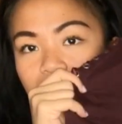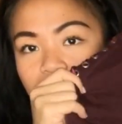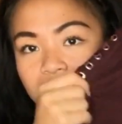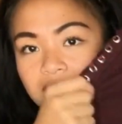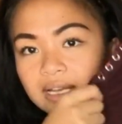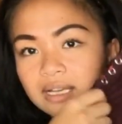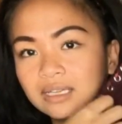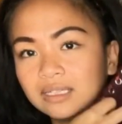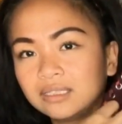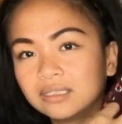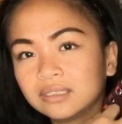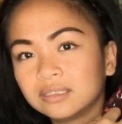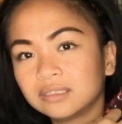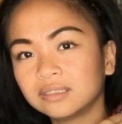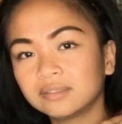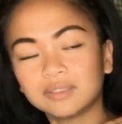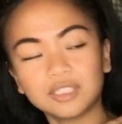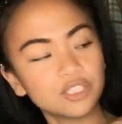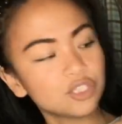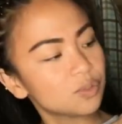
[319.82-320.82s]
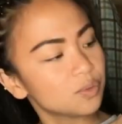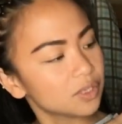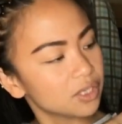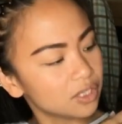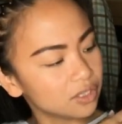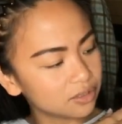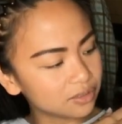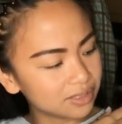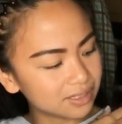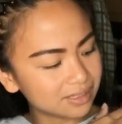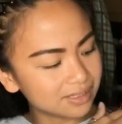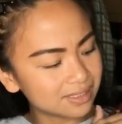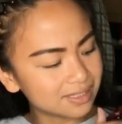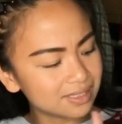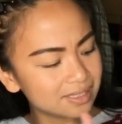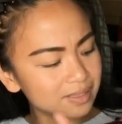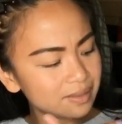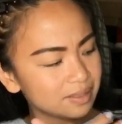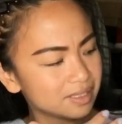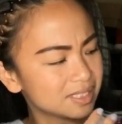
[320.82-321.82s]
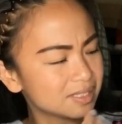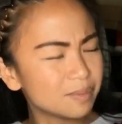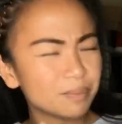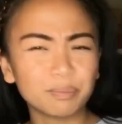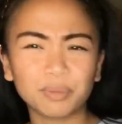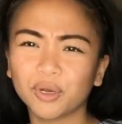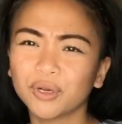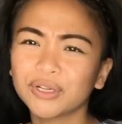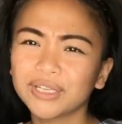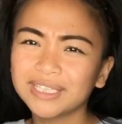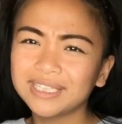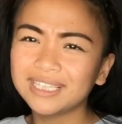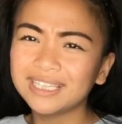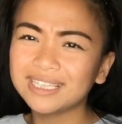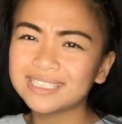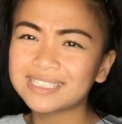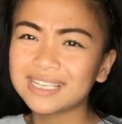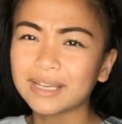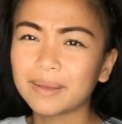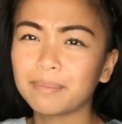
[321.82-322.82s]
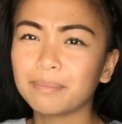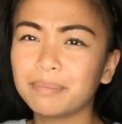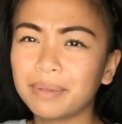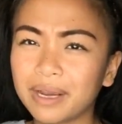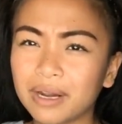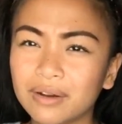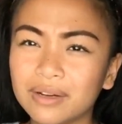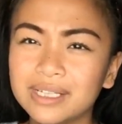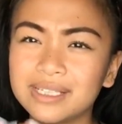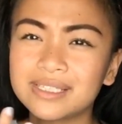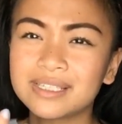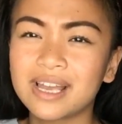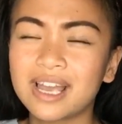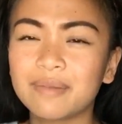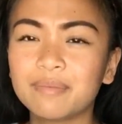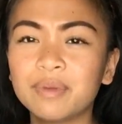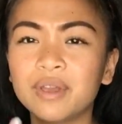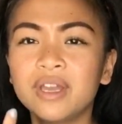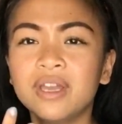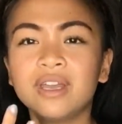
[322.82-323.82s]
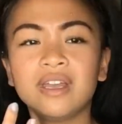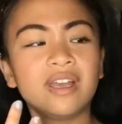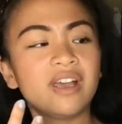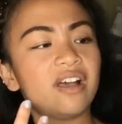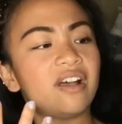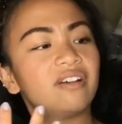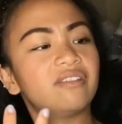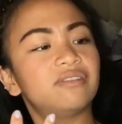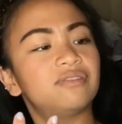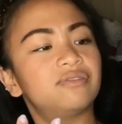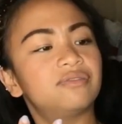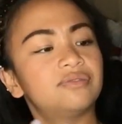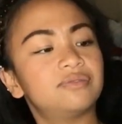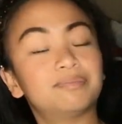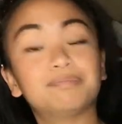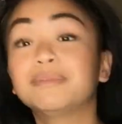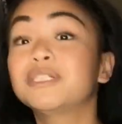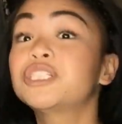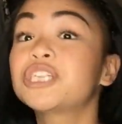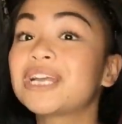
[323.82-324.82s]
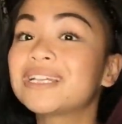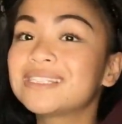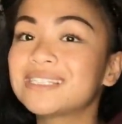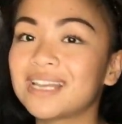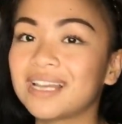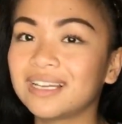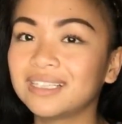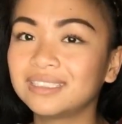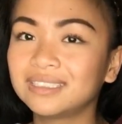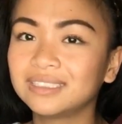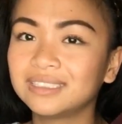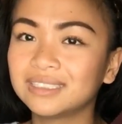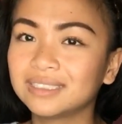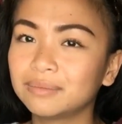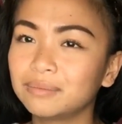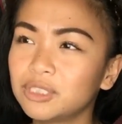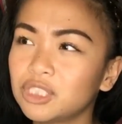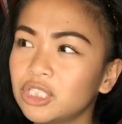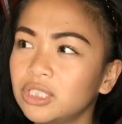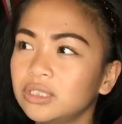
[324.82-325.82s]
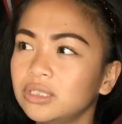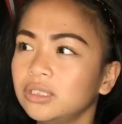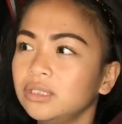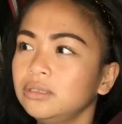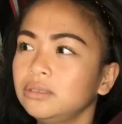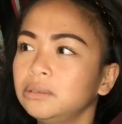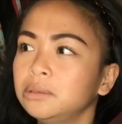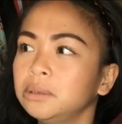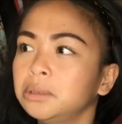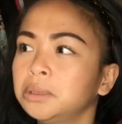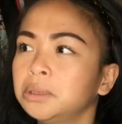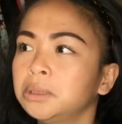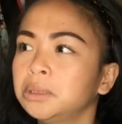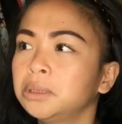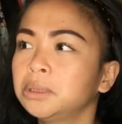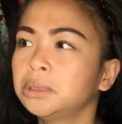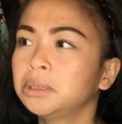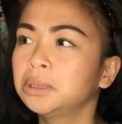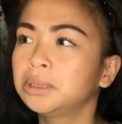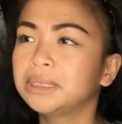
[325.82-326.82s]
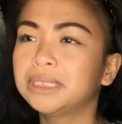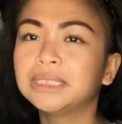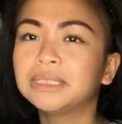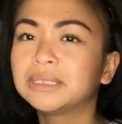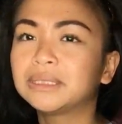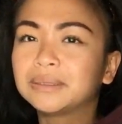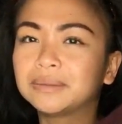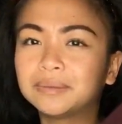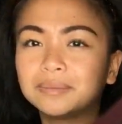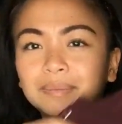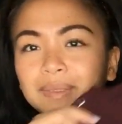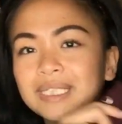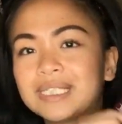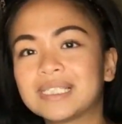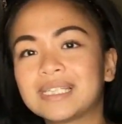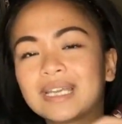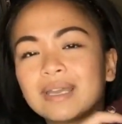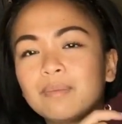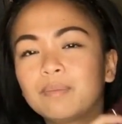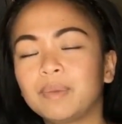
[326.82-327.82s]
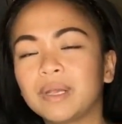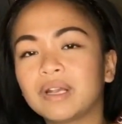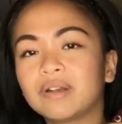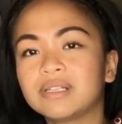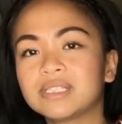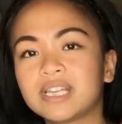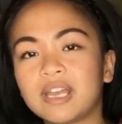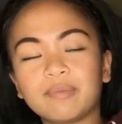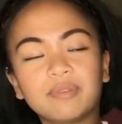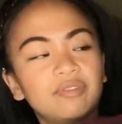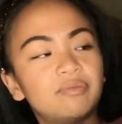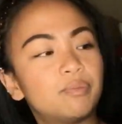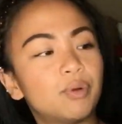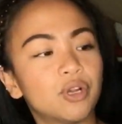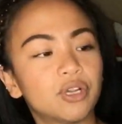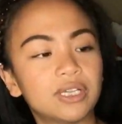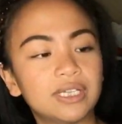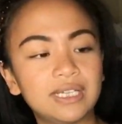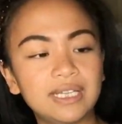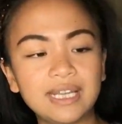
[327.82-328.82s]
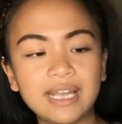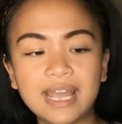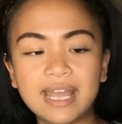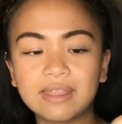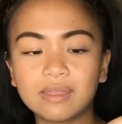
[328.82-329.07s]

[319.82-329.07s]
I'm not sure what color this is. Is it burgundy? It's like a berry type of magenta. Is it magenta? I don't know, but it's like a berry type of burgundy.